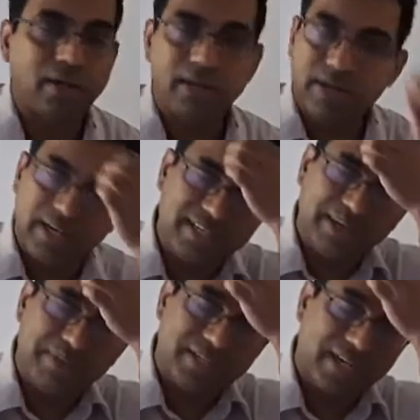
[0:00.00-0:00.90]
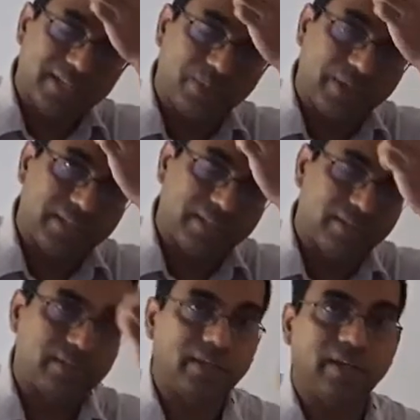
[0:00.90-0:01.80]
Diltiazem is the other
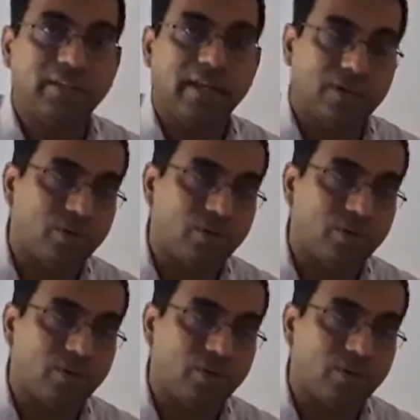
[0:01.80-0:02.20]
one that